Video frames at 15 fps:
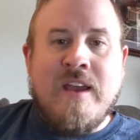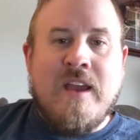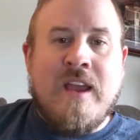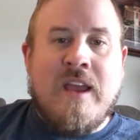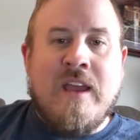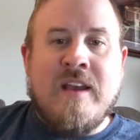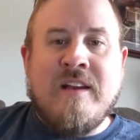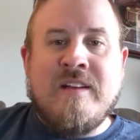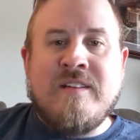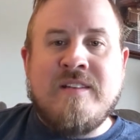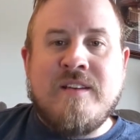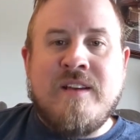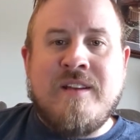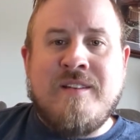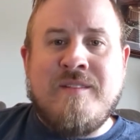and
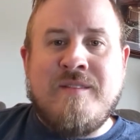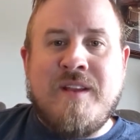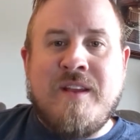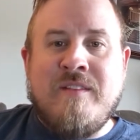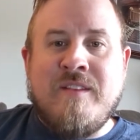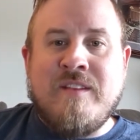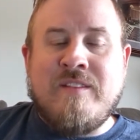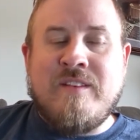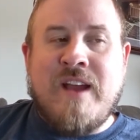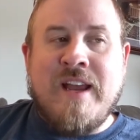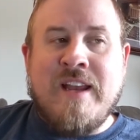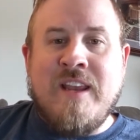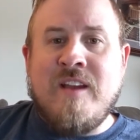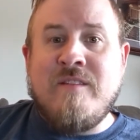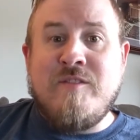this
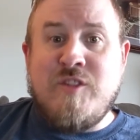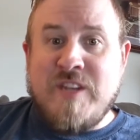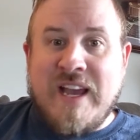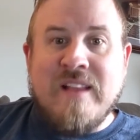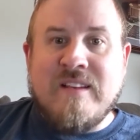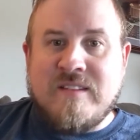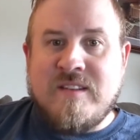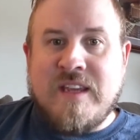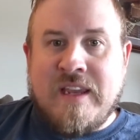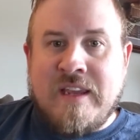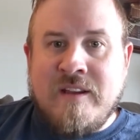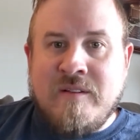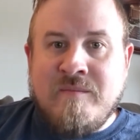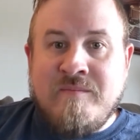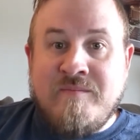idea of
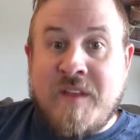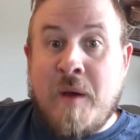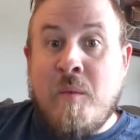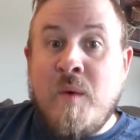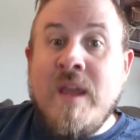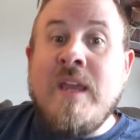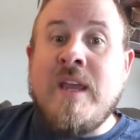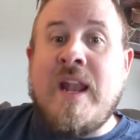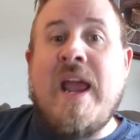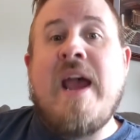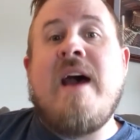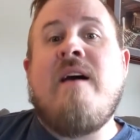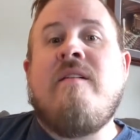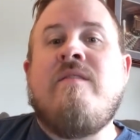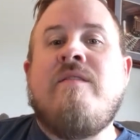jealousy that we can
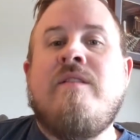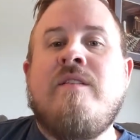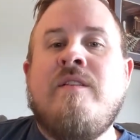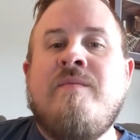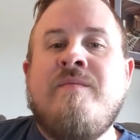have